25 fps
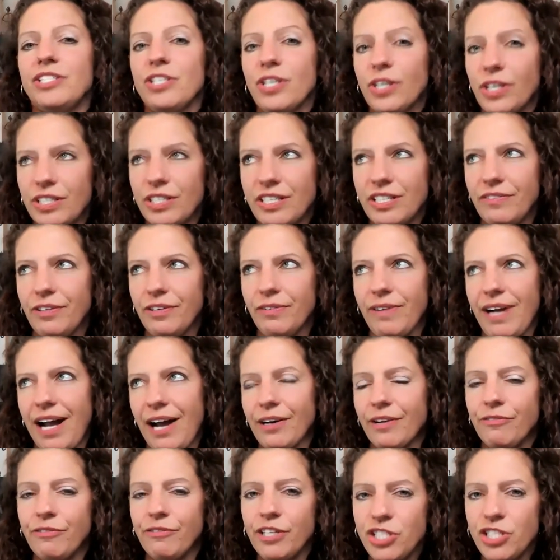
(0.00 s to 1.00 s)
they took a different
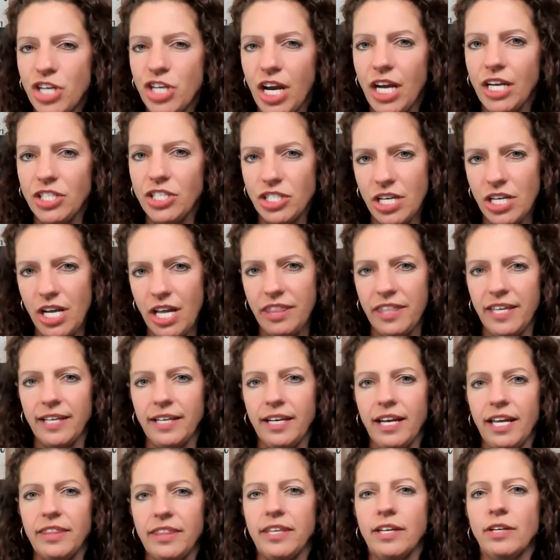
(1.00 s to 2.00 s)
route. If we change
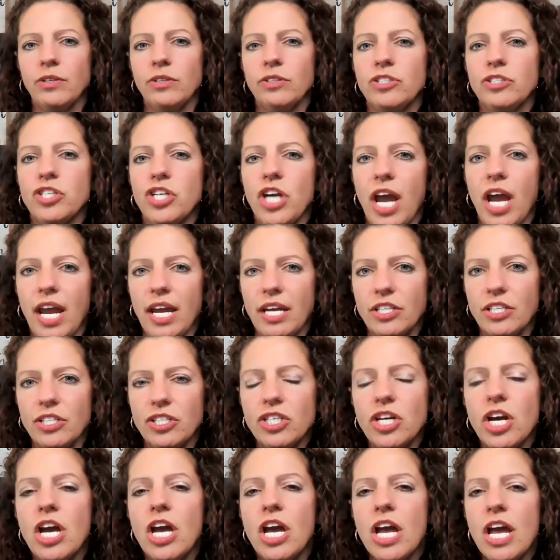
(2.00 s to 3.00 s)
nothing, nothing will
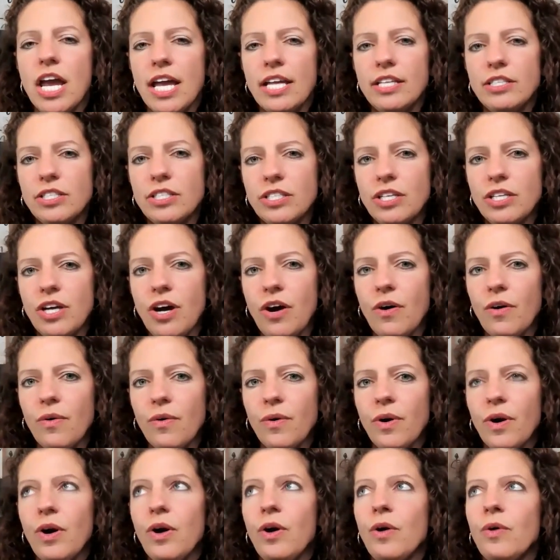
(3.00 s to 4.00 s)
change. And
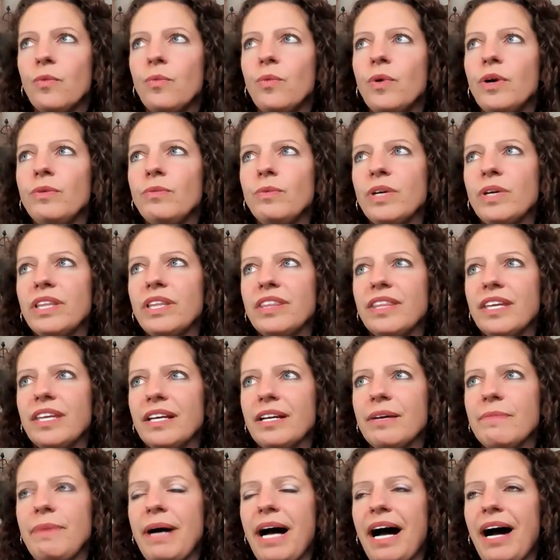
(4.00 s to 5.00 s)
so when we
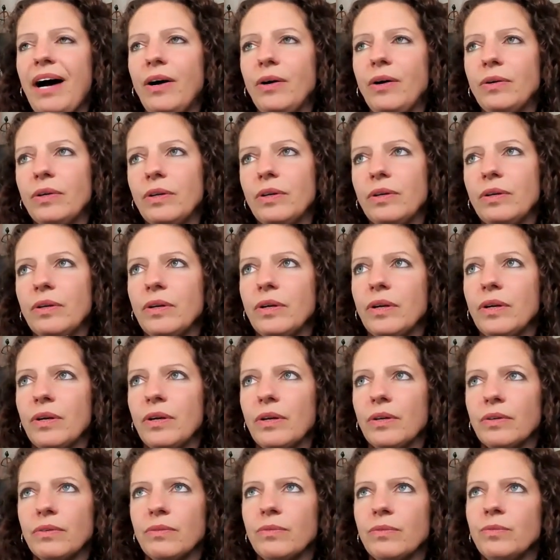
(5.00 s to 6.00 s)
think about
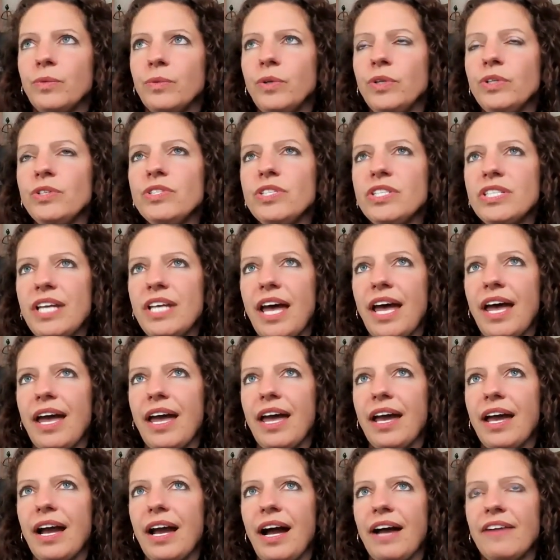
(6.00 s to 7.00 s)
will
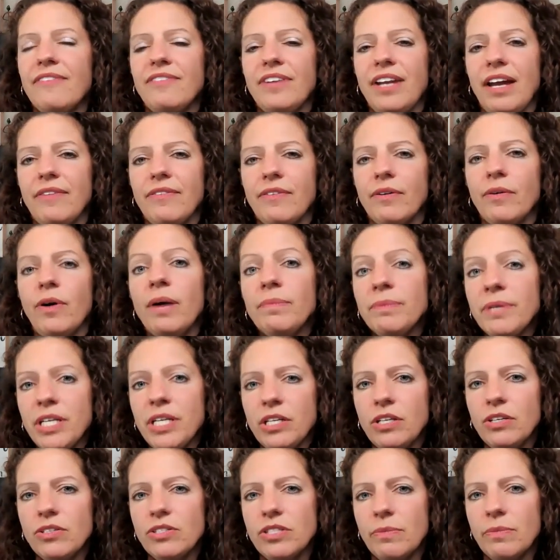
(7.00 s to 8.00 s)
say I've never well, I'm
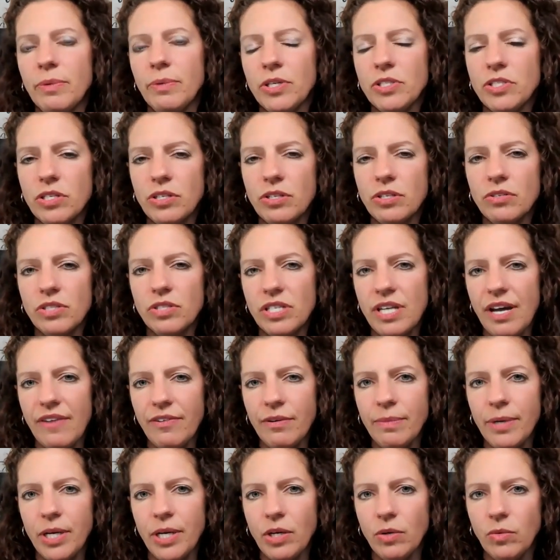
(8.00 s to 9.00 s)
going to use the person who's
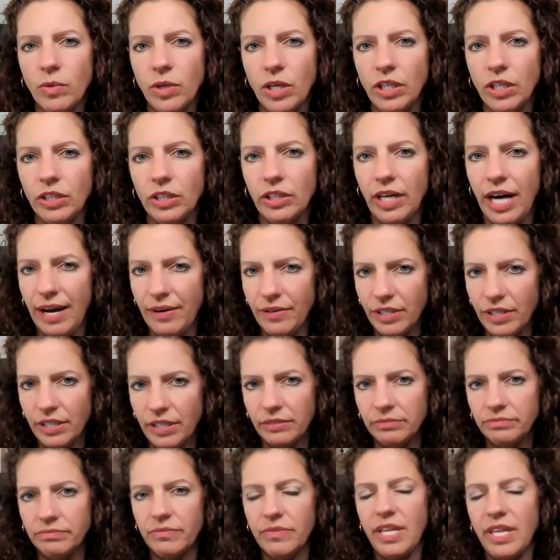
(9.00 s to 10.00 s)
never been a worker
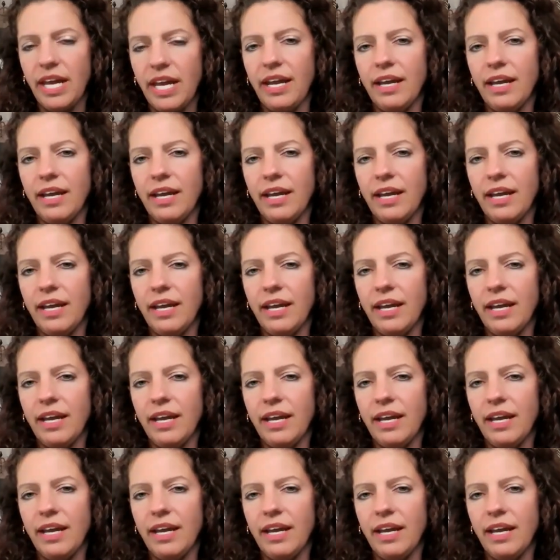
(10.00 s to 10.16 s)
outer.